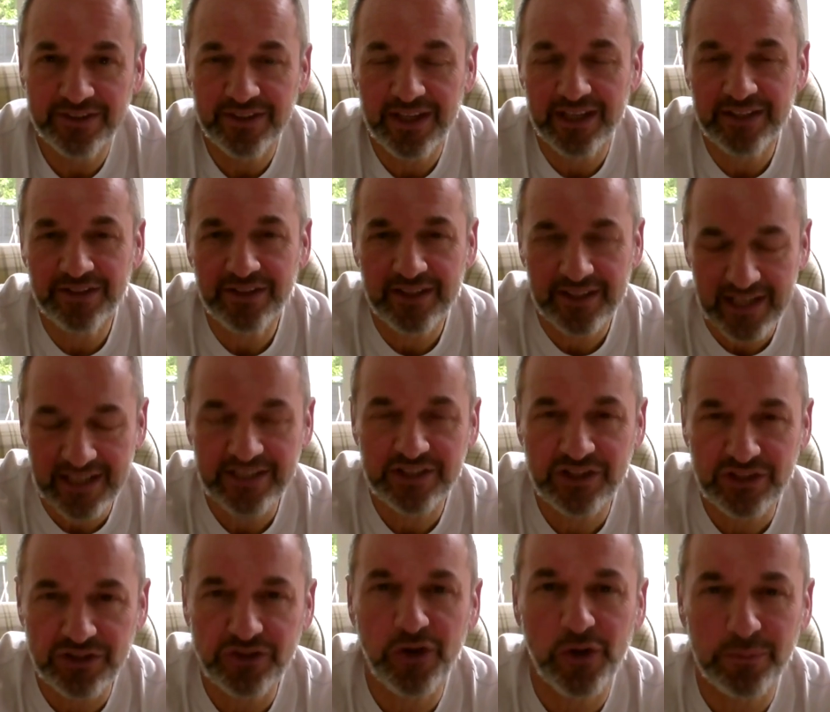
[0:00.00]
and kind of
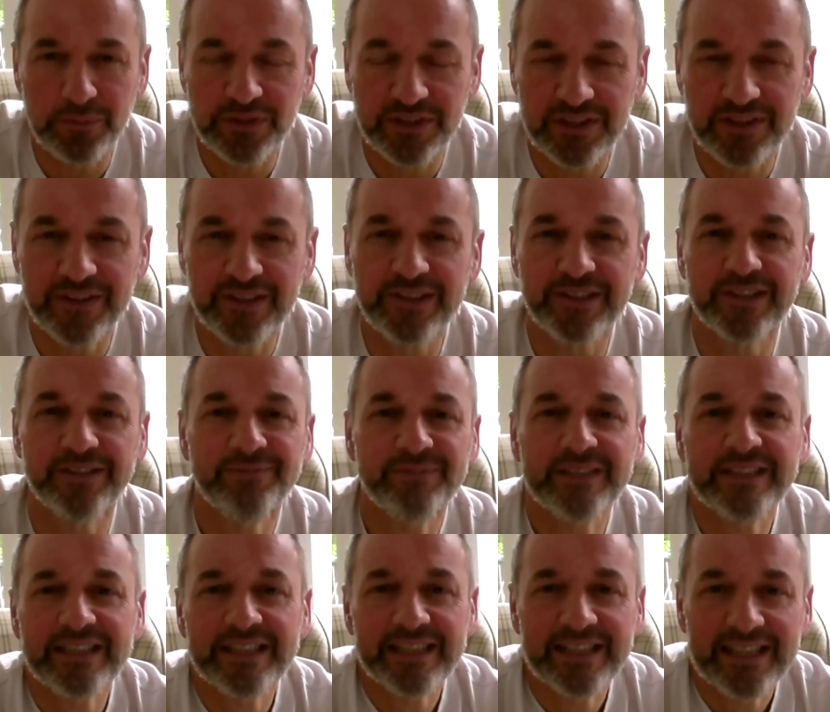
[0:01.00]
stops it there.
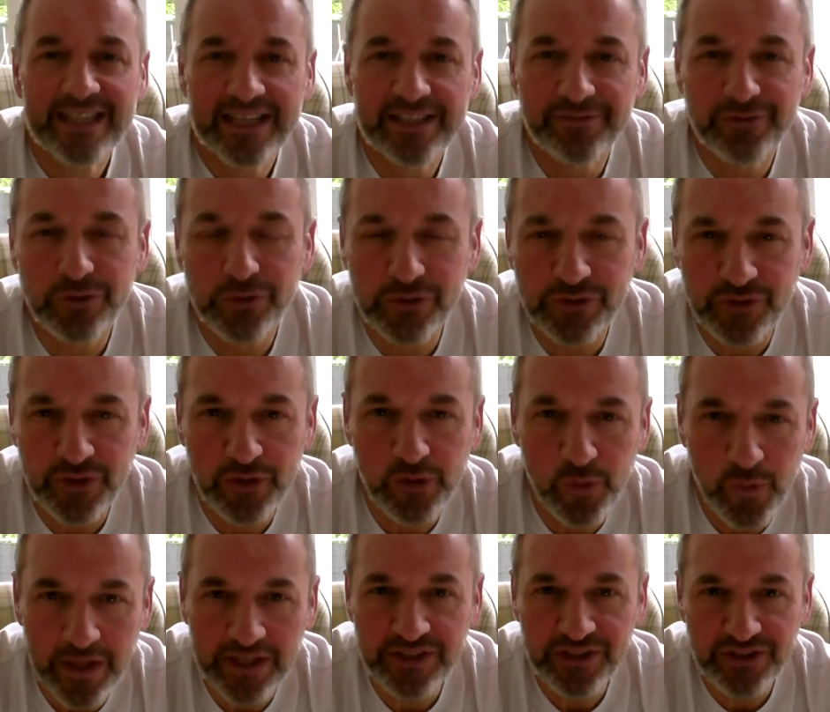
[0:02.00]
And of course, the
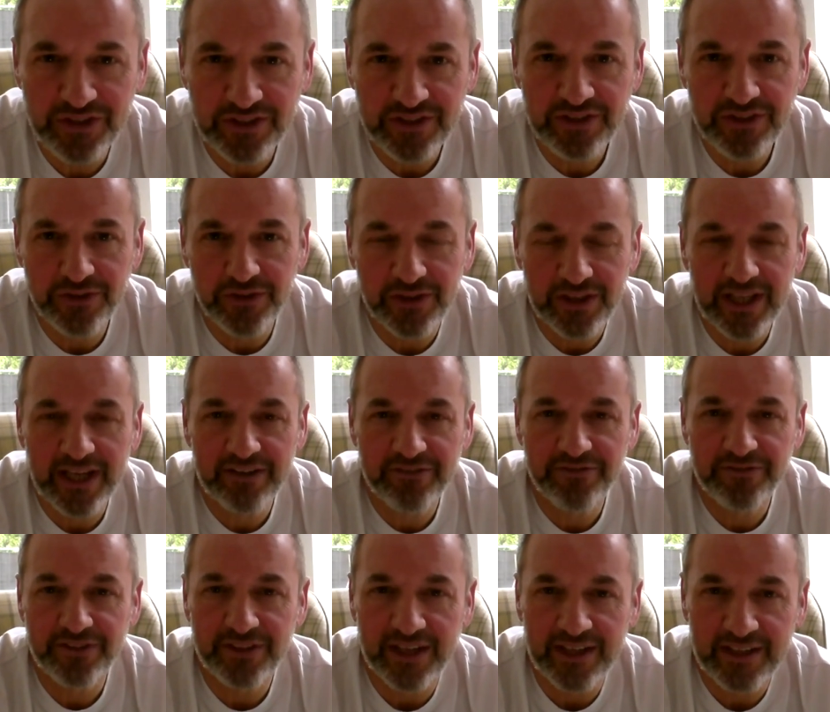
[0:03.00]
question you're
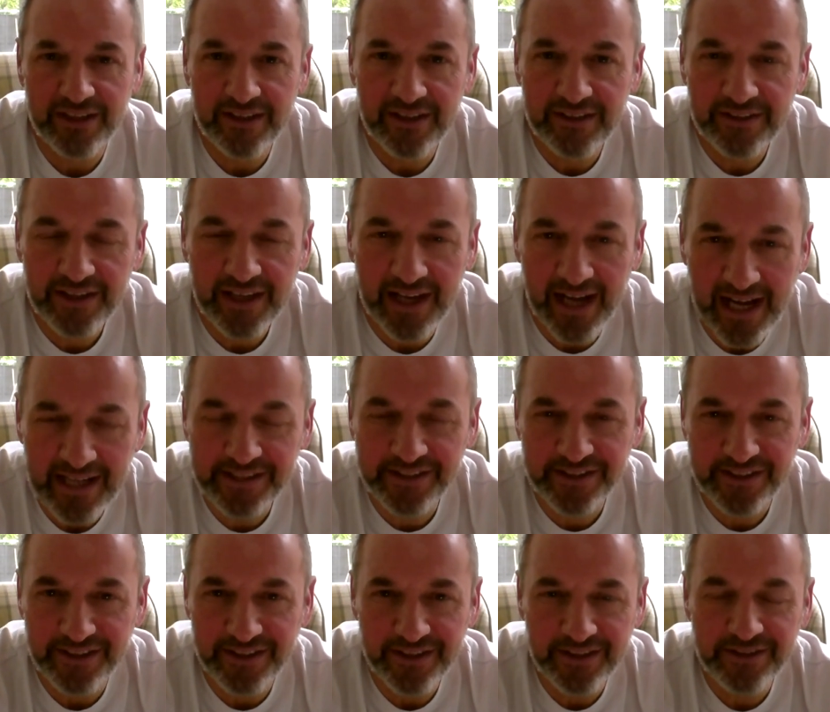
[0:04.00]
left
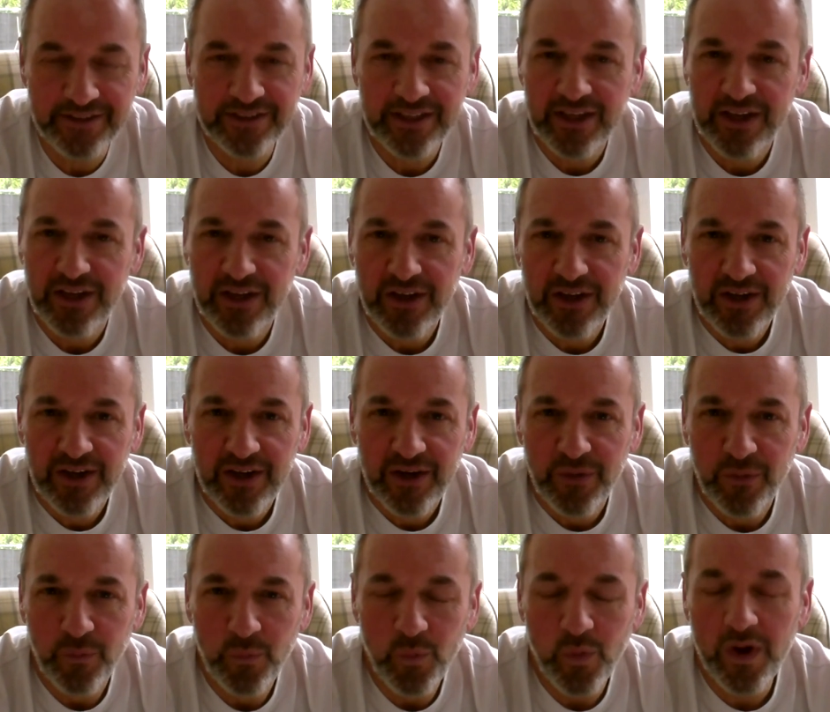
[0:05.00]
asking is,
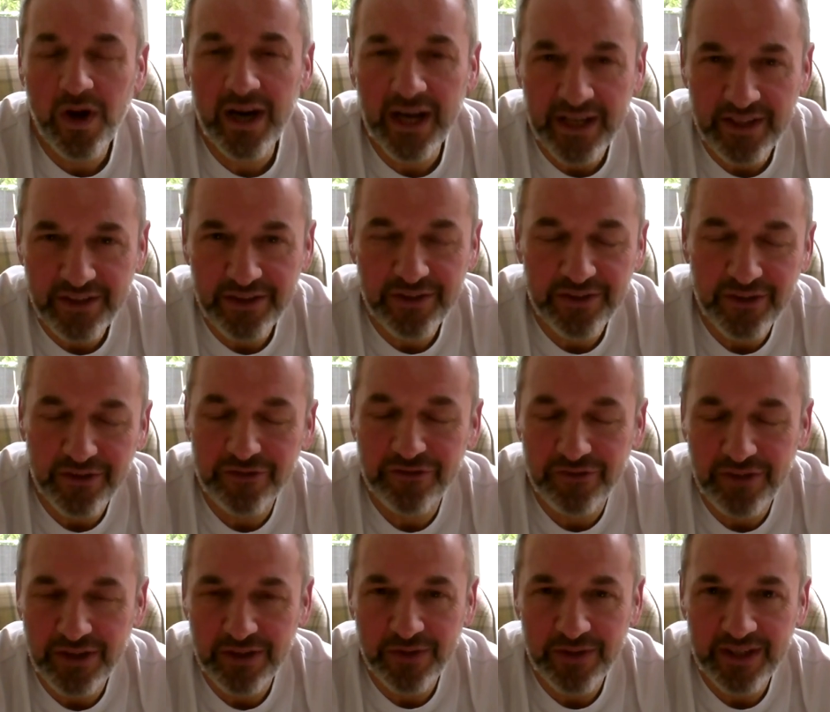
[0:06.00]
why do you not
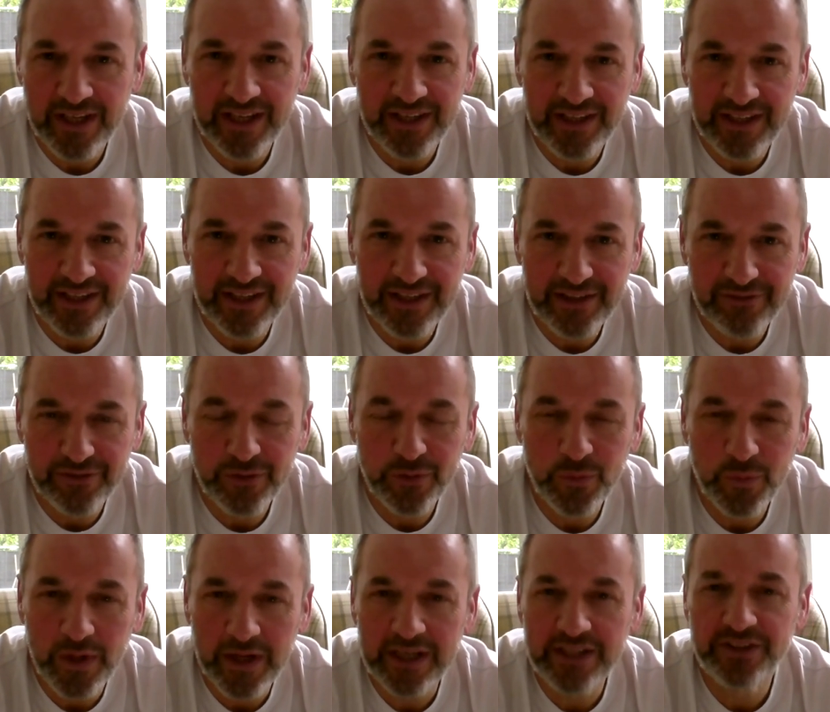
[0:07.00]
feel any evil?
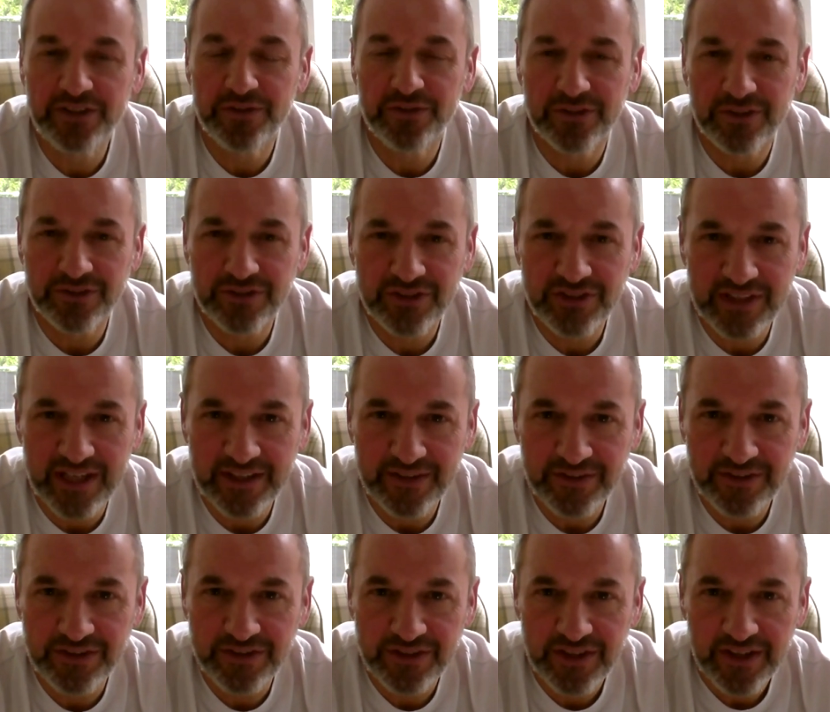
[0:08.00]
Why do you not
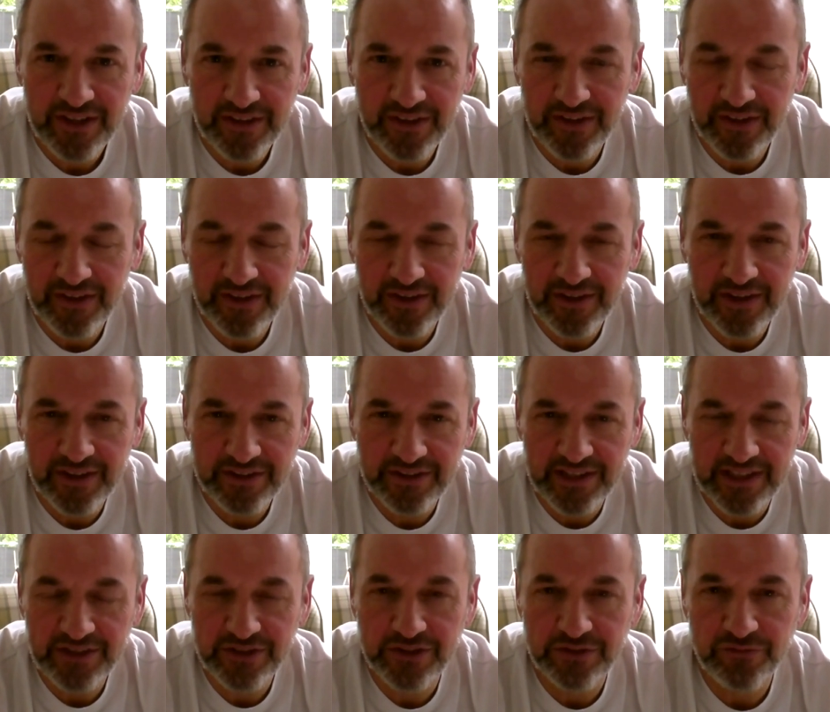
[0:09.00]
sense a
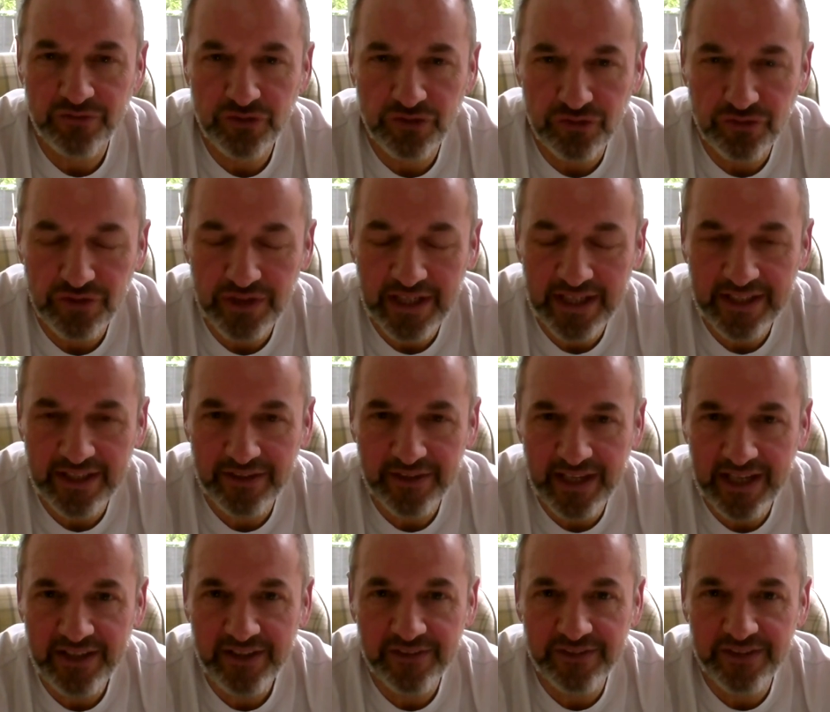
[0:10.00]
sense of dread? At the
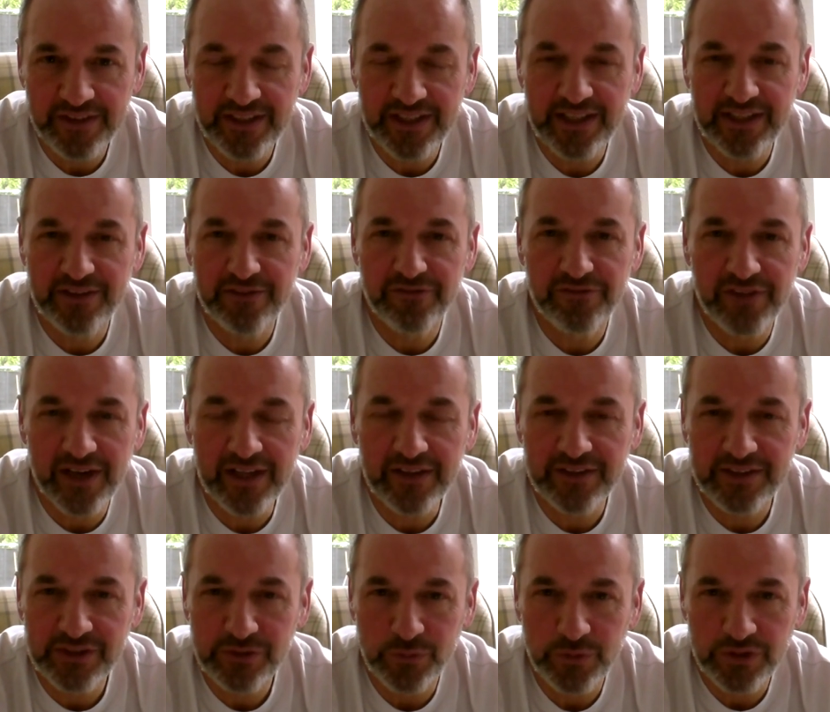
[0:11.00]
end of the day, the
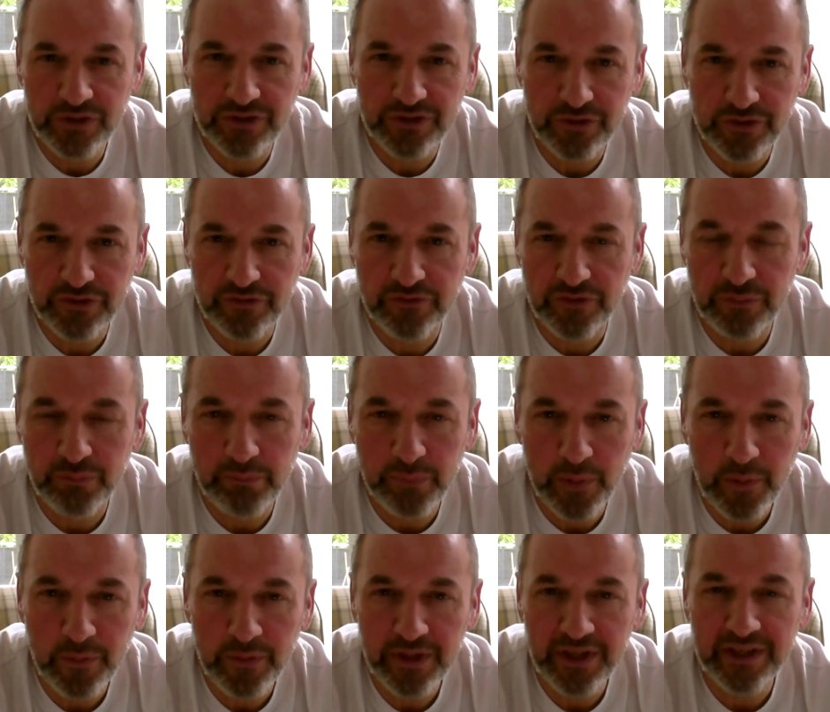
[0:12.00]
valleys were such
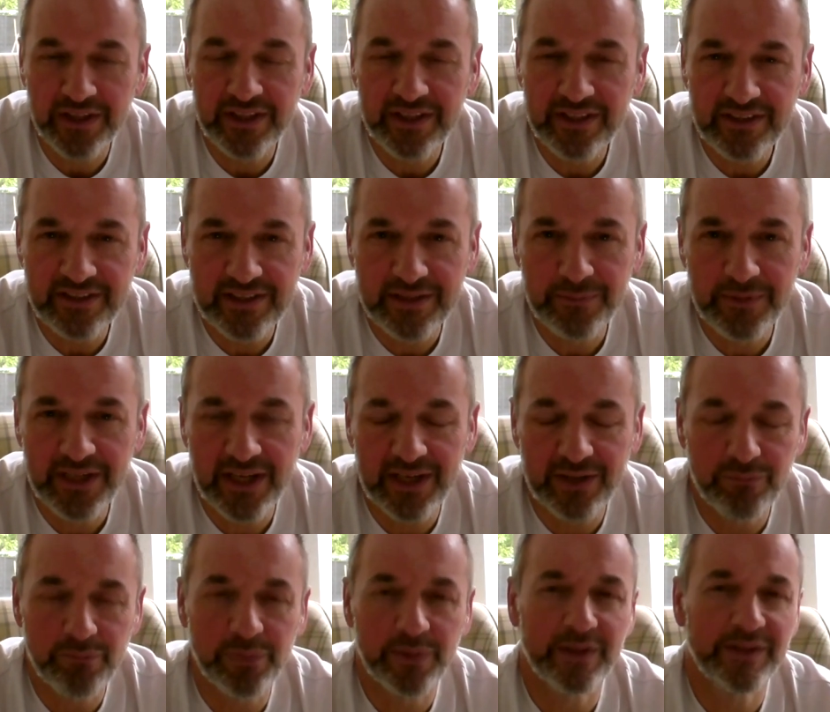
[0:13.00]
foreboding and
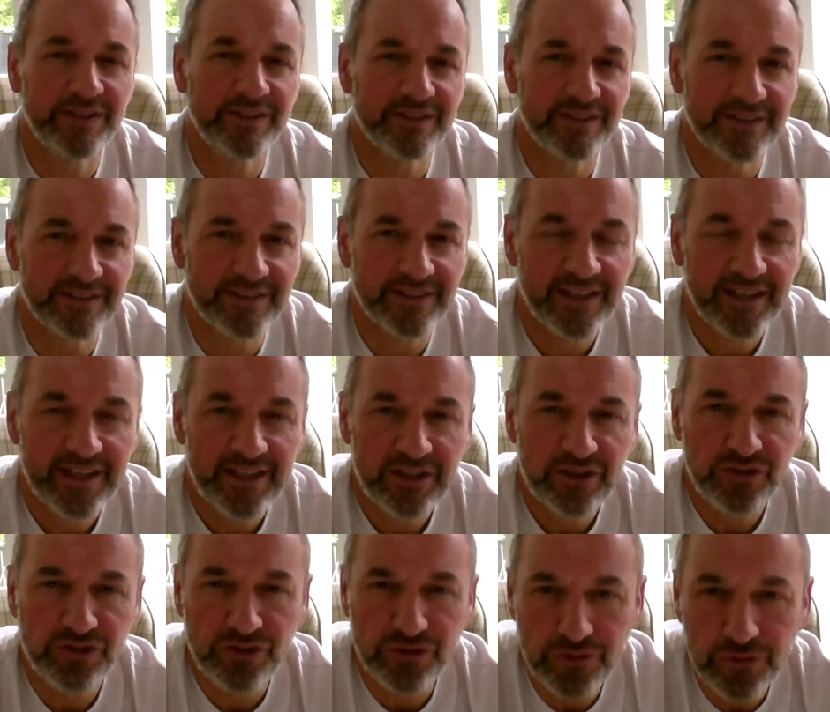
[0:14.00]
intimidating places.
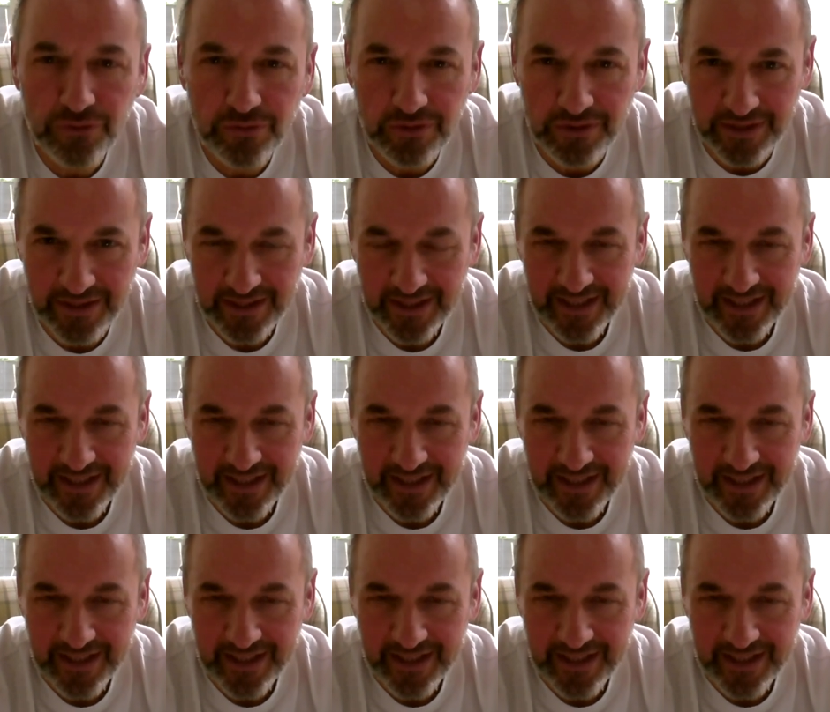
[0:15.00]
Surely